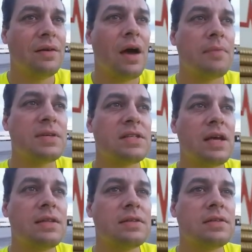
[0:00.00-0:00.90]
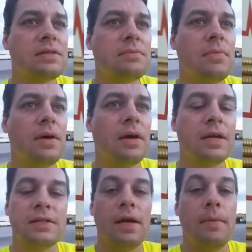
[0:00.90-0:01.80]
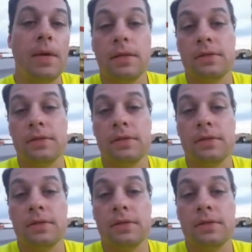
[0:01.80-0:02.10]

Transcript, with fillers: I'm just saying this is because, I mean, there's